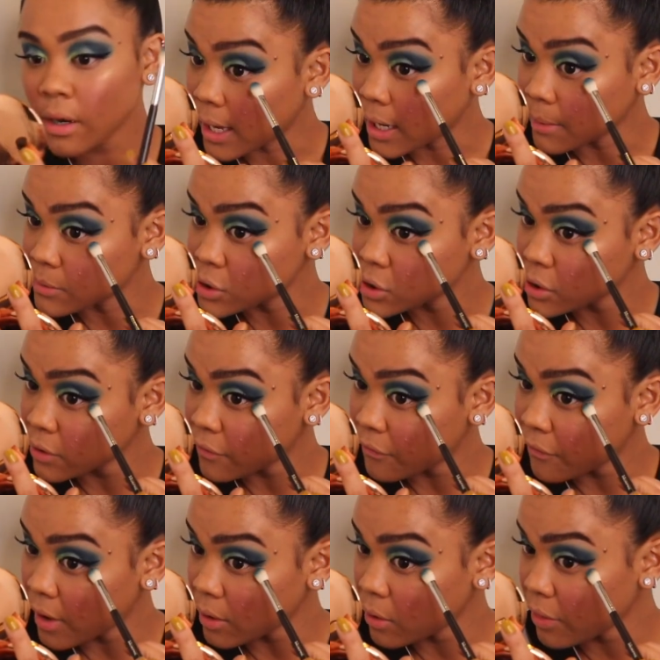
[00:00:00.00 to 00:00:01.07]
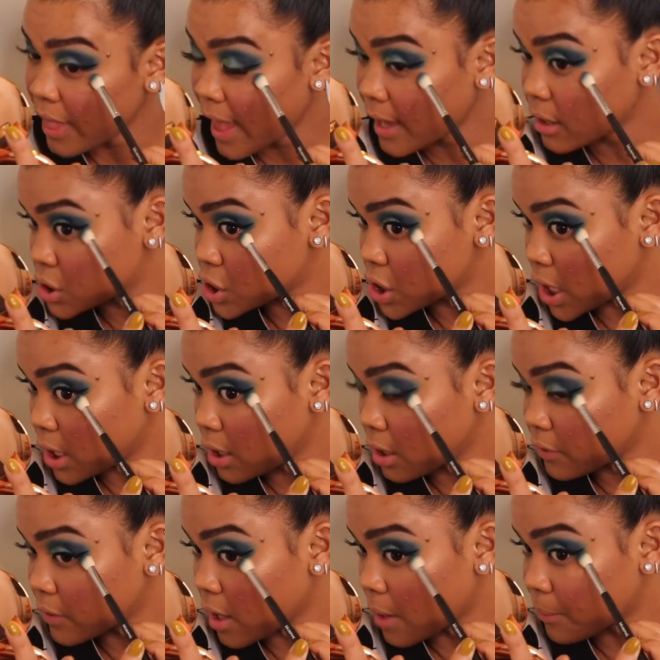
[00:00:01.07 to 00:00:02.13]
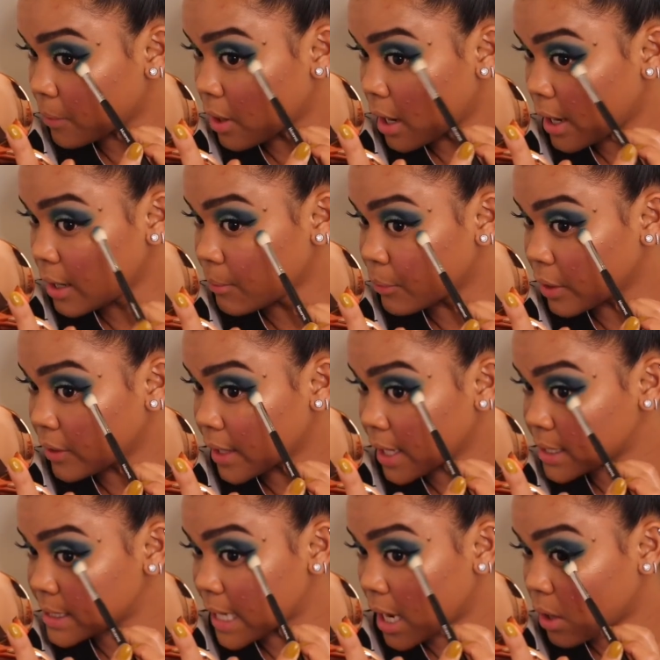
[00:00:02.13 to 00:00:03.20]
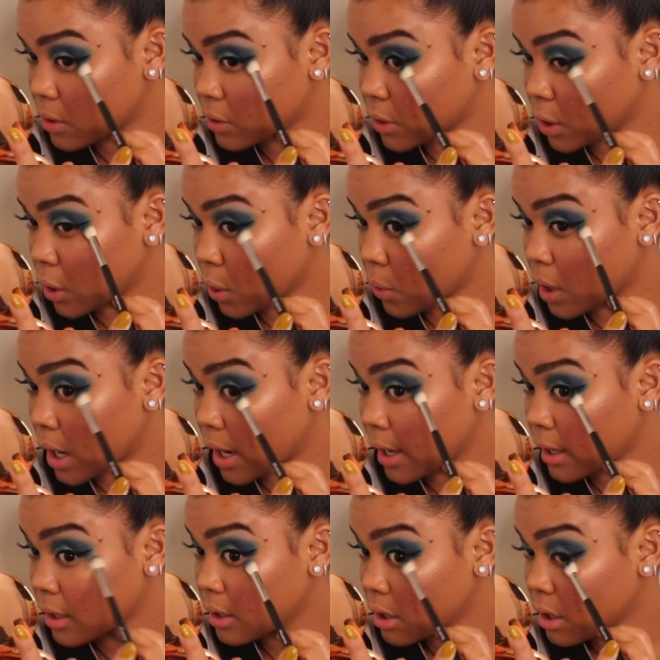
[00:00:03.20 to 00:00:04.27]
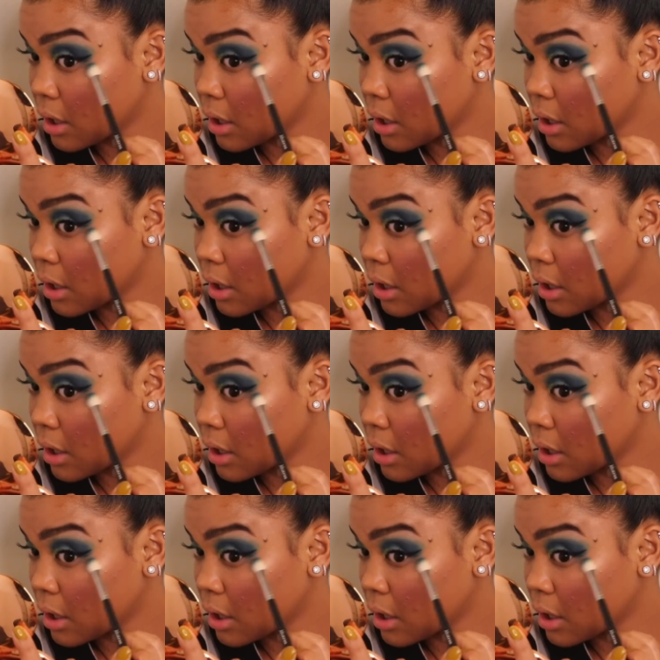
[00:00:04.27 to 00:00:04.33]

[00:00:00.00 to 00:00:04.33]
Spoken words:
And I'm just going to follow that shading on the upper eye and bring that down on the lower eye.